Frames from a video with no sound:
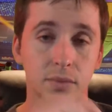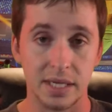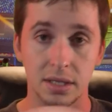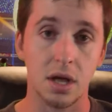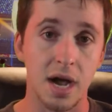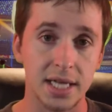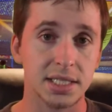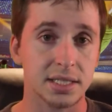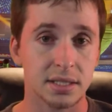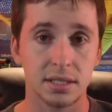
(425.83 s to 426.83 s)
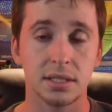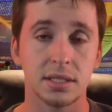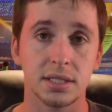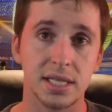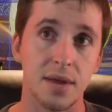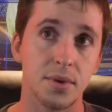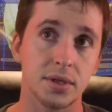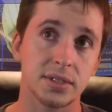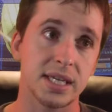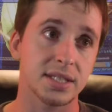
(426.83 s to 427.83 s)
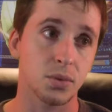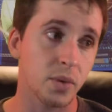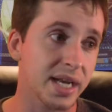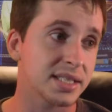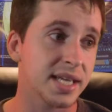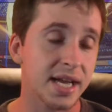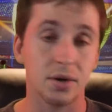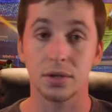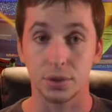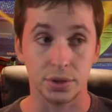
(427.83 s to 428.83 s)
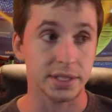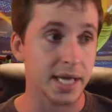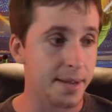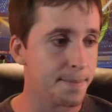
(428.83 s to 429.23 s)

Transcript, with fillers: the win loss to decide whether today's a winning day or a losing day.